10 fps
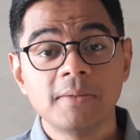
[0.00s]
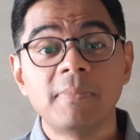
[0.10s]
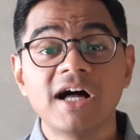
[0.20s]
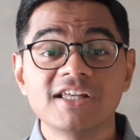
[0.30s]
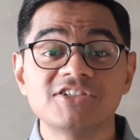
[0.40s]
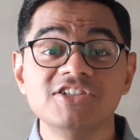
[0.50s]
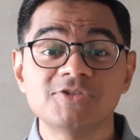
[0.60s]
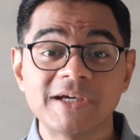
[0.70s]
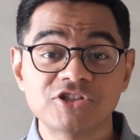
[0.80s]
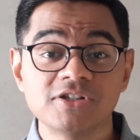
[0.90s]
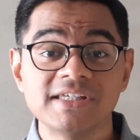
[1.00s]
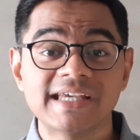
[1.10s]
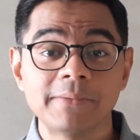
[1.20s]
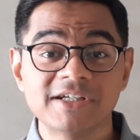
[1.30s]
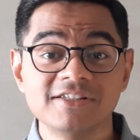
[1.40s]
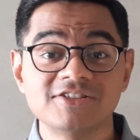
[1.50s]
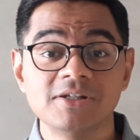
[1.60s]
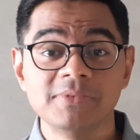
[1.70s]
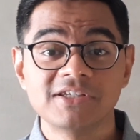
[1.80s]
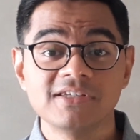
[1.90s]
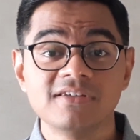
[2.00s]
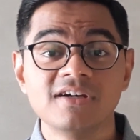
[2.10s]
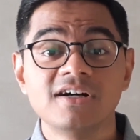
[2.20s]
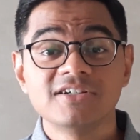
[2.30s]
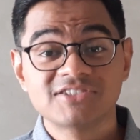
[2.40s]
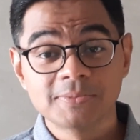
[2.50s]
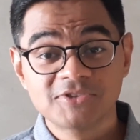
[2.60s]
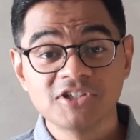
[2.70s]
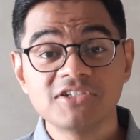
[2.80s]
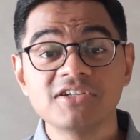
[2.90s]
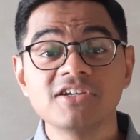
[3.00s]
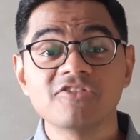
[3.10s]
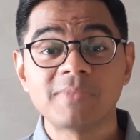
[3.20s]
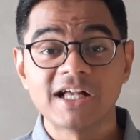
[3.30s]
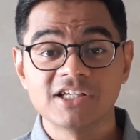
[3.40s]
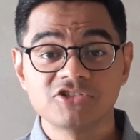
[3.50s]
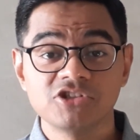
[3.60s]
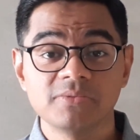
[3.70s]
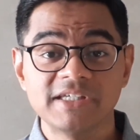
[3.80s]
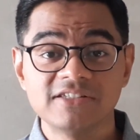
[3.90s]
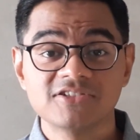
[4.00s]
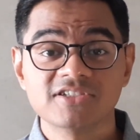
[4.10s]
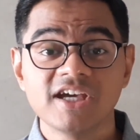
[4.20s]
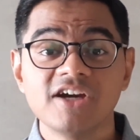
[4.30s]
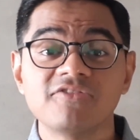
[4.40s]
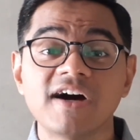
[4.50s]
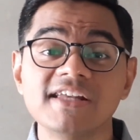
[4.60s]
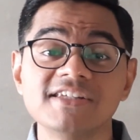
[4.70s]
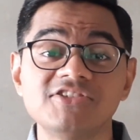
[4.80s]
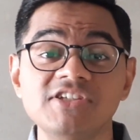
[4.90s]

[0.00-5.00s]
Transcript: Balaji Specialty Chemicals Limited, a subsidiary of Balaji Amines, filed its